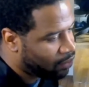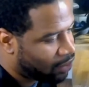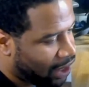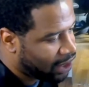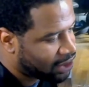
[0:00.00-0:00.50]

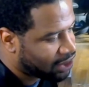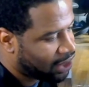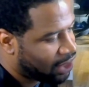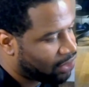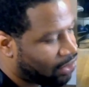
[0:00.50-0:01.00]
would like to
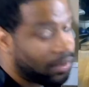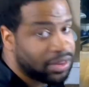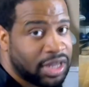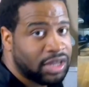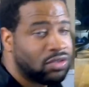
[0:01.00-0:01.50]
say hello
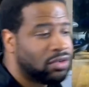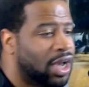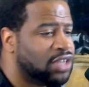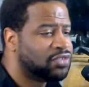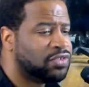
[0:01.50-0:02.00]
and thank you
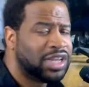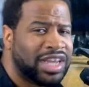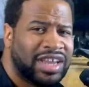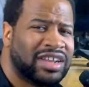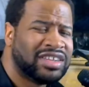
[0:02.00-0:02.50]
guys for
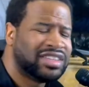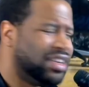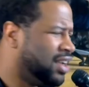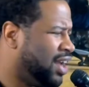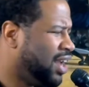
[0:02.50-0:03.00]
getting us to
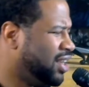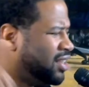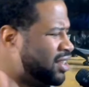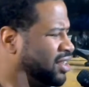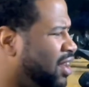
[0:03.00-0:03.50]

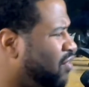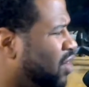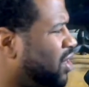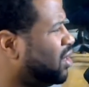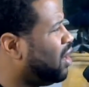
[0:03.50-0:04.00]

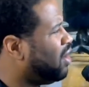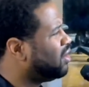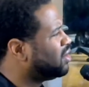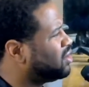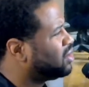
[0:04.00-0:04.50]
97
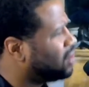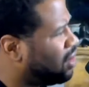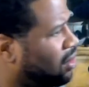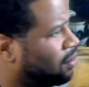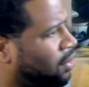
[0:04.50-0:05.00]

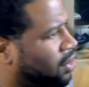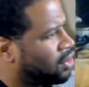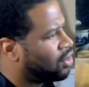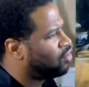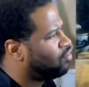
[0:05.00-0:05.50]
subs.
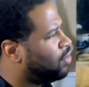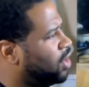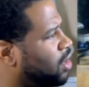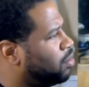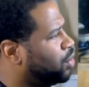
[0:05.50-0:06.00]

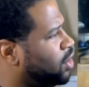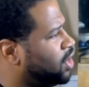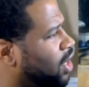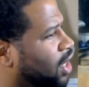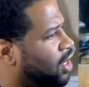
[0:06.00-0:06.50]
Really
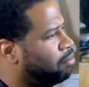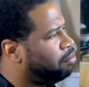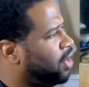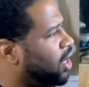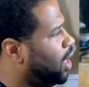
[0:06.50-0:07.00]
appreciate
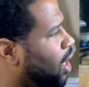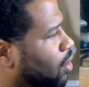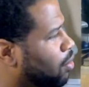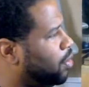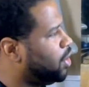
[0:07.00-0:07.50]
it. Big
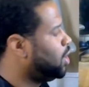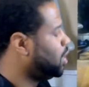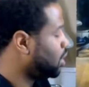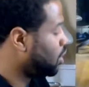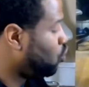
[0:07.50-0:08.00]
help.
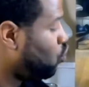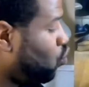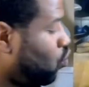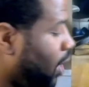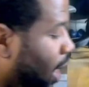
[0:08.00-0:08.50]

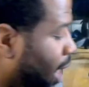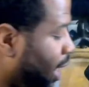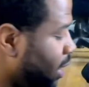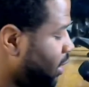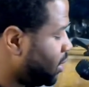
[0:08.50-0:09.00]
You
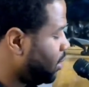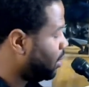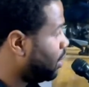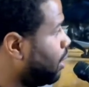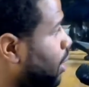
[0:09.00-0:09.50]
guys
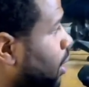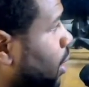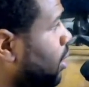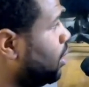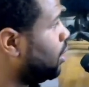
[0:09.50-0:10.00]
are